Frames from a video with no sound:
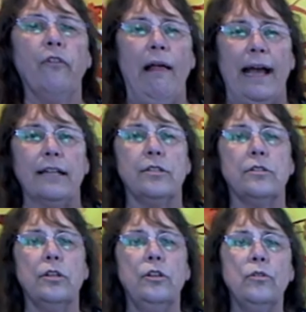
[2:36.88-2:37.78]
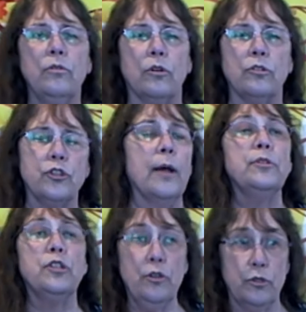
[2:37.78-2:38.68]
flats to use, or
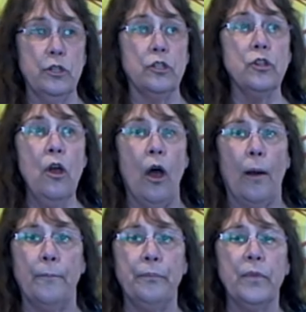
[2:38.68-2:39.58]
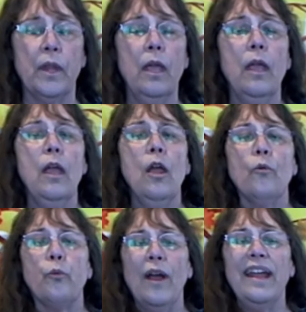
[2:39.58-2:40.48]
sharps to use in the song.
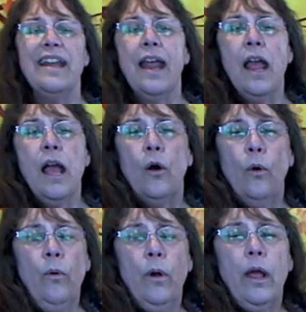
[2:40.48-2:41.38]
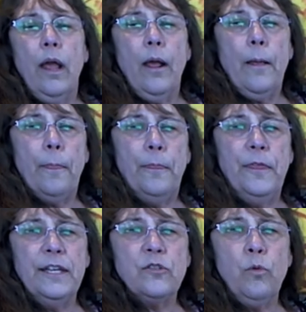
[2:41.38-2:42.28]
Right now,
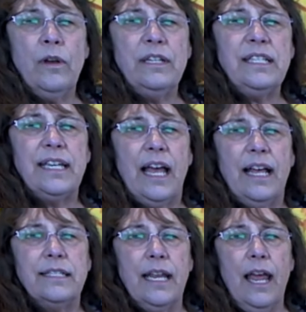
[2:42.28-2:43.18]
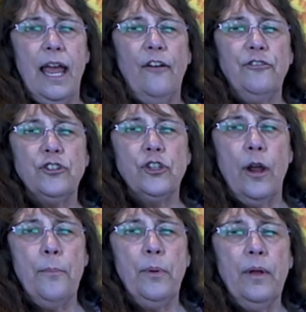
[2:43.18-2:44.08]
this one says F
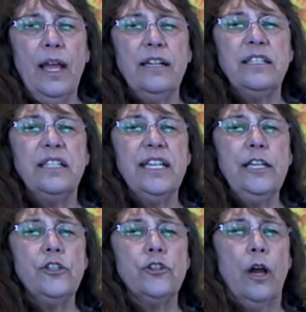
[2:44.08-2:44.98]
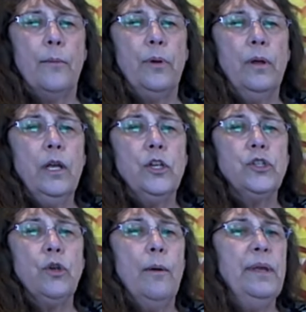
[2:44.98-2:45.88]
sharp and C sharp.
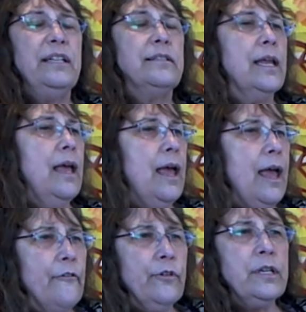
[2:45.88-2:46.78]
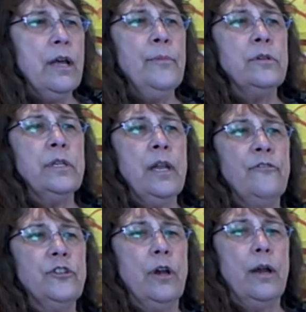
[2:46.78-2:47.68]
So it means every time there's an
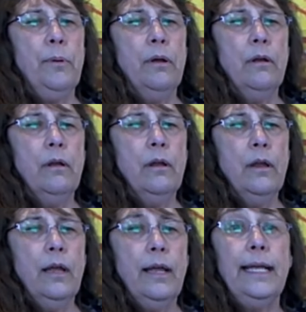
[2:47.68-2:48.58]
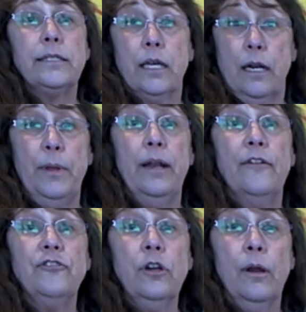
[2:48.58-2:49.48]
F sharp, it's going to be an
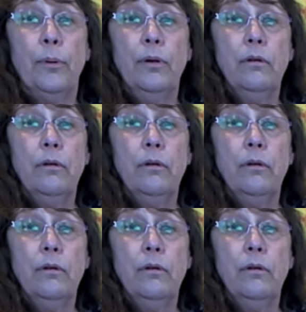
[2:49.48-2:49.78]
F sharp.